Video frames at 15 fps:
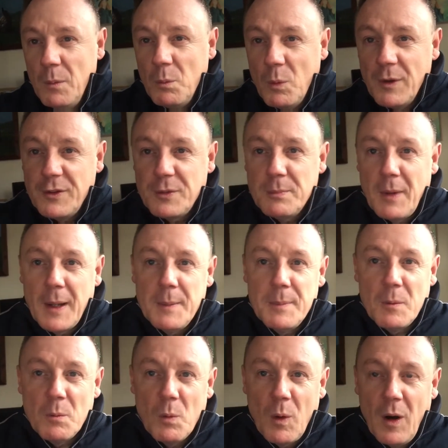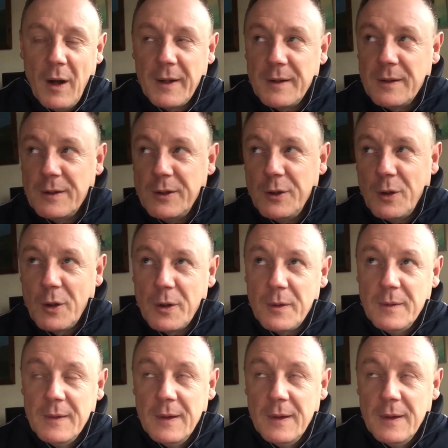which may be why that, you know,